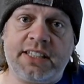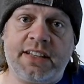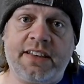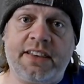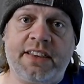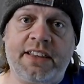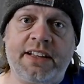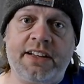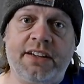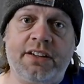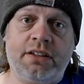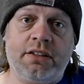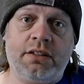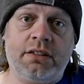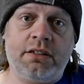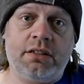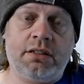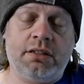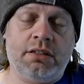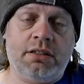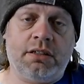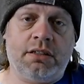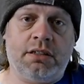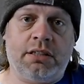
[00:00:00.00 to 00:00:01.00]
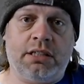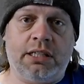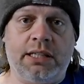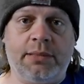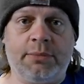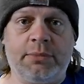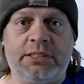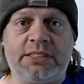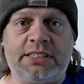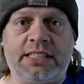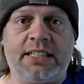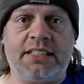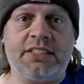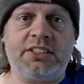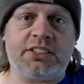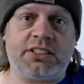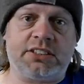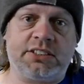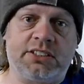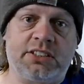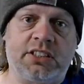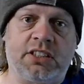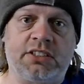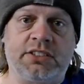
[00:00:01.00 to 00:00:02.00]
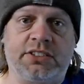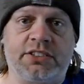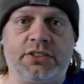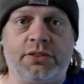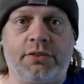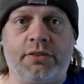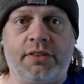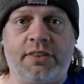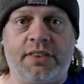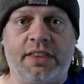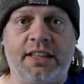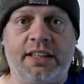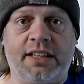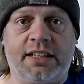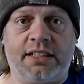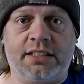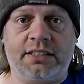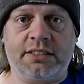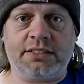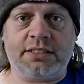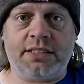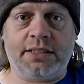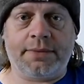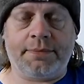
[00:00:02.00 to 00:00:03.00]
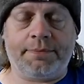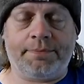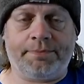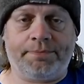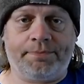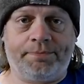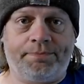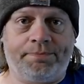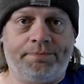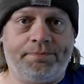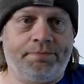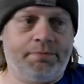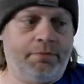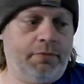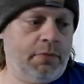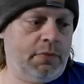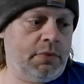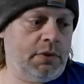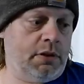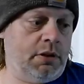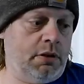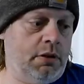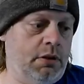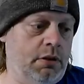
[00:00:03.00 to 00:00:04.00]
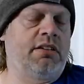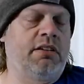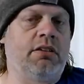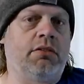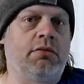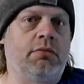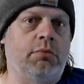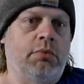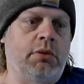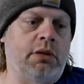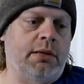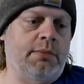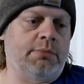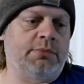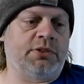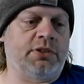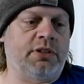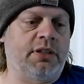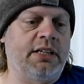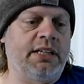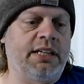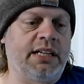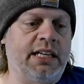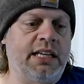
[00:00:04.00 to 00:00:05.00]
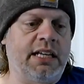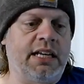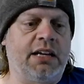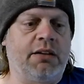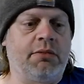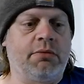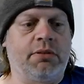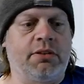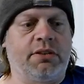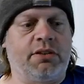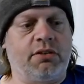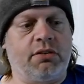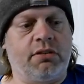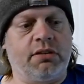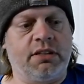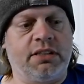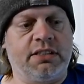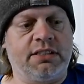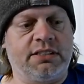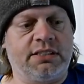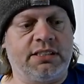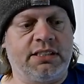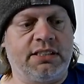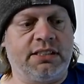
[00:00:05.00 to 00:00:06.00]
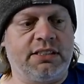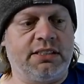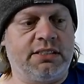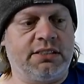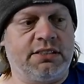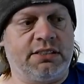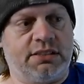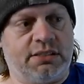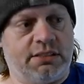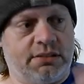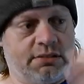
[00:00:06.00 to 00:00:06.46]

their limitations on certain things. You know, what I'm trying to get at with all this is